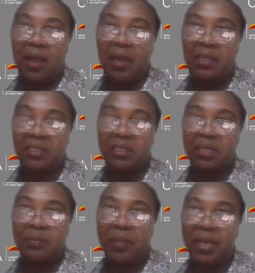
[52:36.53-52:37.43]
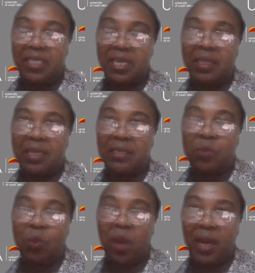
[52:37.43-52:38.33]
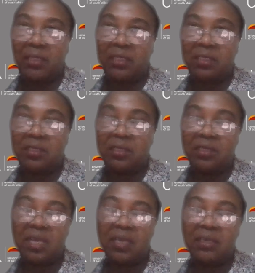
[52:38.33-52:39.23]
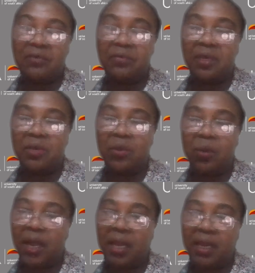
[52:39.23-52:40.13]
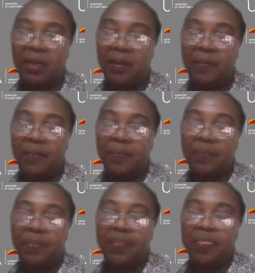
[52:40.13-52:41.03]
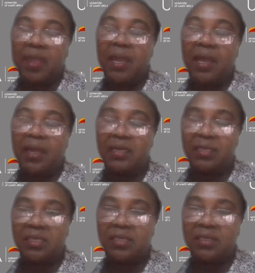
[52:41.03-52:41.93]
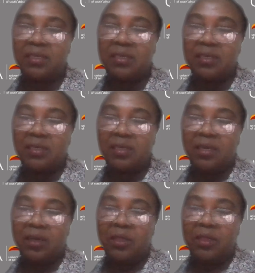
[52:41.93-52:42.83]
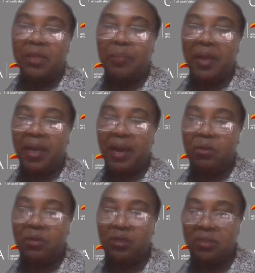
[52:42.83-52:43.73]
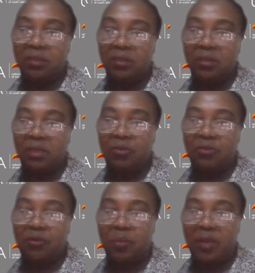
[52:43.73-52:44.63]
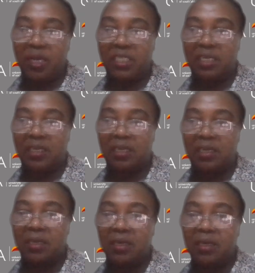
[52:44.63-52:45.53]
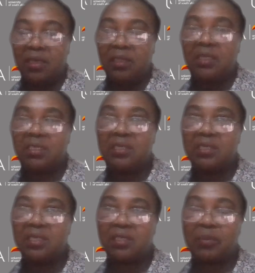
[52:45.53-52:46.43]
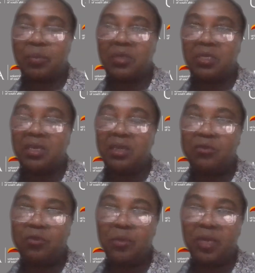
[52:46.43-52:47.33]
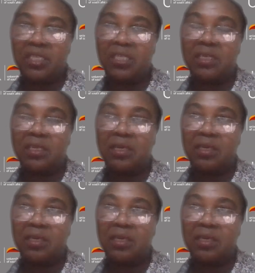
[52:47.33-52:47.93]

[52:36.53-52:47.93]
as the matter that warrants scientific inquiry. And the background information, this is the supporting information